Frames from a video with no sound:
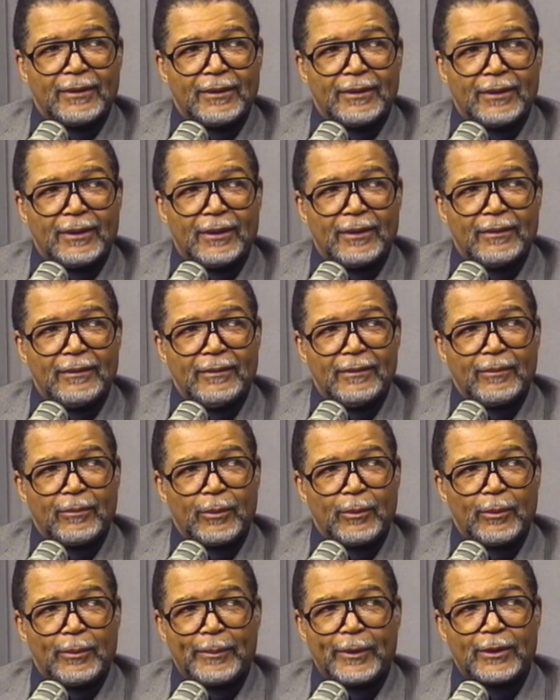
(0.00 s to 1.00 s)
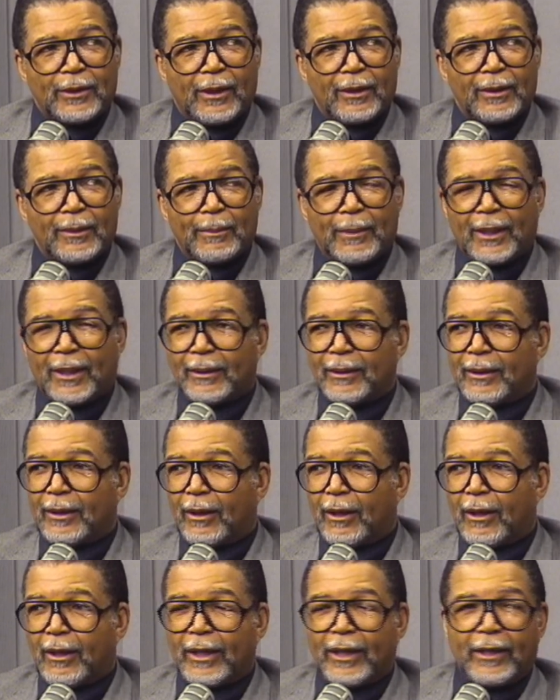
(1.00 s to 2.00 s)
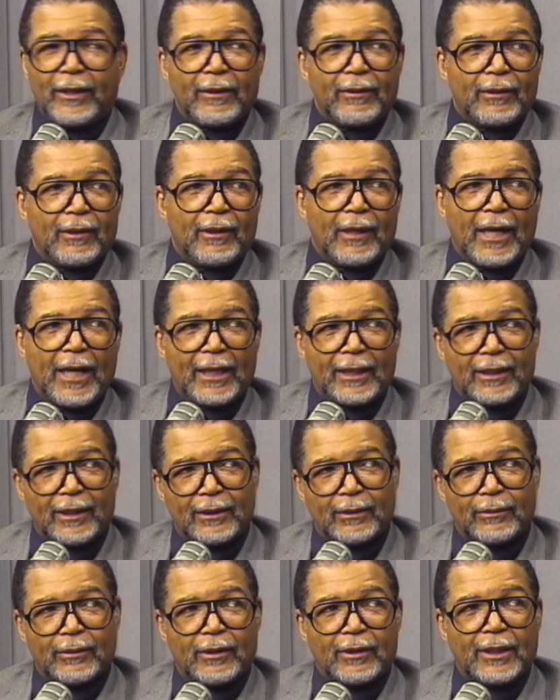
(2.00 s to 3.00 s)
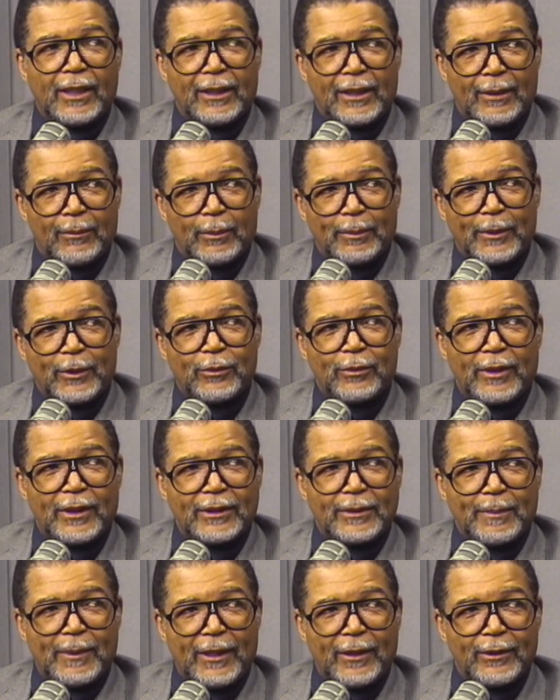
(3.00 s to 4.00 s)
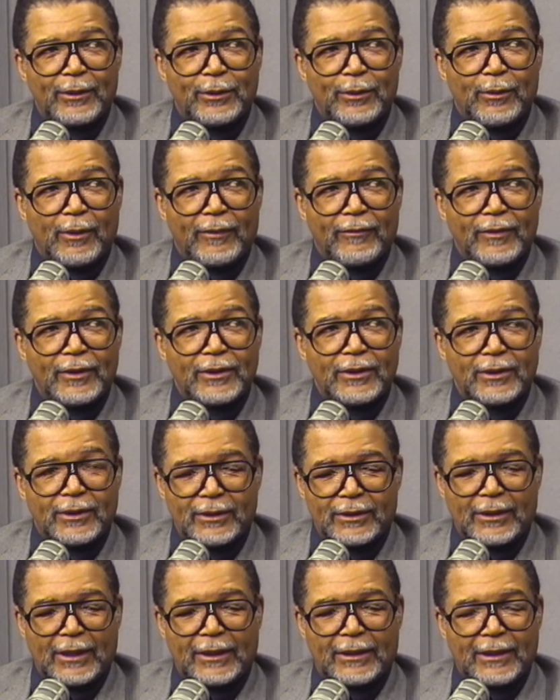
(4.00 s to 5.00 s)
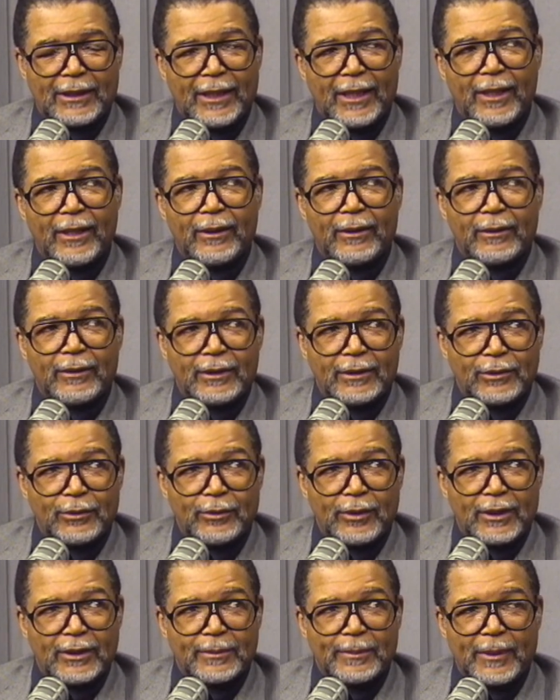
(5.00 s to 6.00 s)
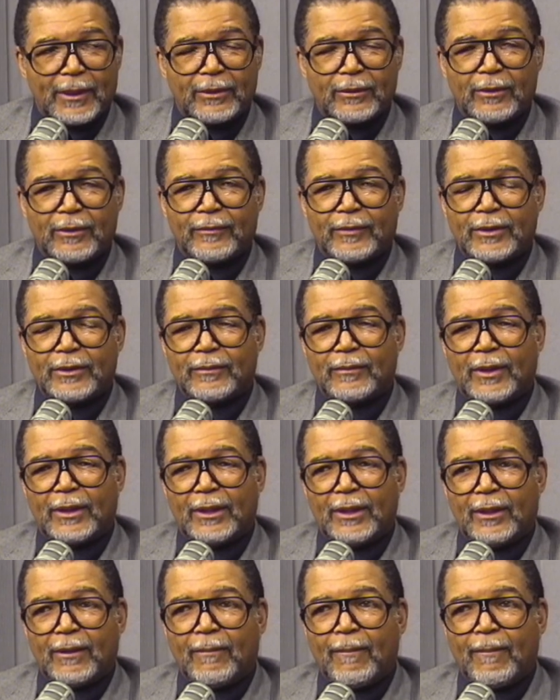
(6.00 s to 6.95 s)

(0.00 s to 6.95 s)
You know, we wouldn't be talking about our hair and our eye color and all that. That would be transparent to our vision, just like the air is transparent to our vision right now.